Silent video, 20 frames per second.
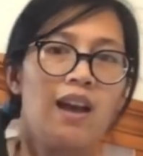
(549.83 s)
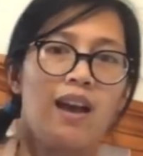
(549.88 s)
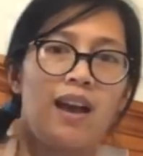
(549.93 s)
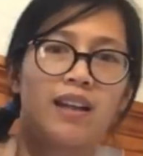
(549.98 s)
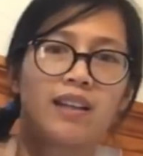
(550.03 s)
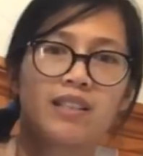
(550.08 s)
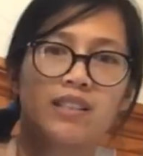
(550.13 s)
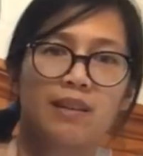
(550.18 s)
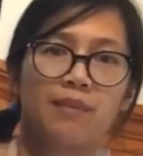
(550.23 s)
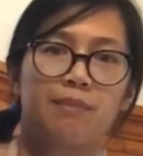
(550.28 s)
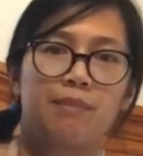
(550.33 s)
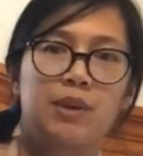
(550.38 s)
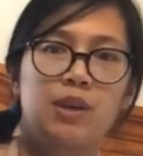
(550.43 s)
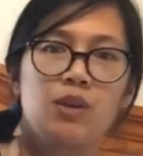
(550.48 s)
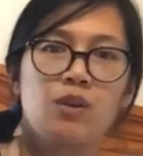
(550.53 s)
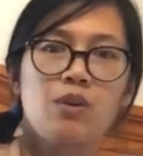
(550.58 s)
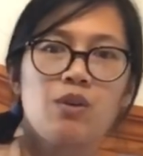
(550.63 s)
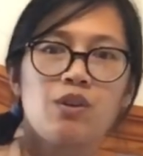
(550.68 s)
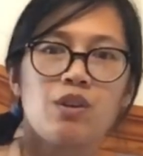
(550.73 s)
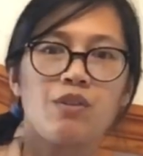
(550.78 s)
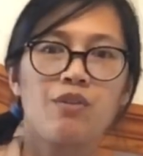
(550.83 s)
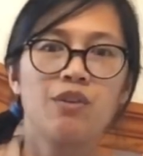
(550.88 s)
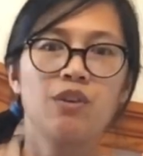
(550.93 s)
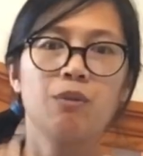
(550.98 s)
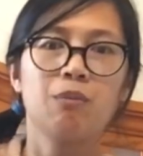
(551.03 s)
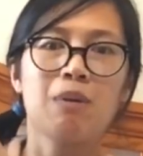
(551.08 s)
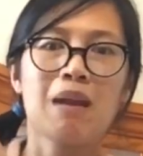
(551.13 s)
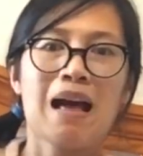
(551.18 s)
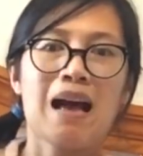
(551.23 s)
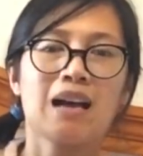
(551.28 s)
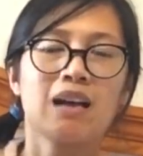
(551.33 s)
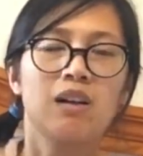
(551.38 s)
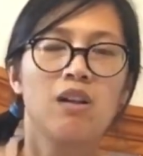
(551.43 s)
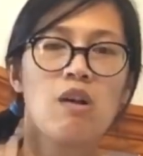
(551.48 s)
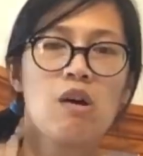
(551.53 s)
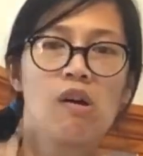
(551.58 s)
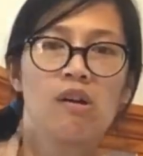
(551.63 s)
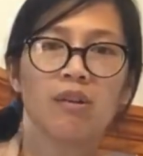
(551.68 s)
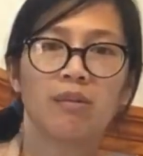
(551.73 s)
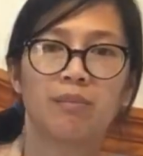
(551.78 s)
And it's a beautiful black
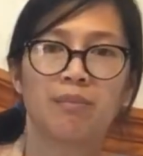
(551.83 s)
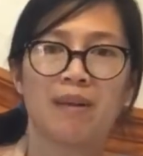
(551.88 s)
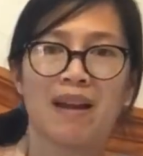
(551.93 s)
long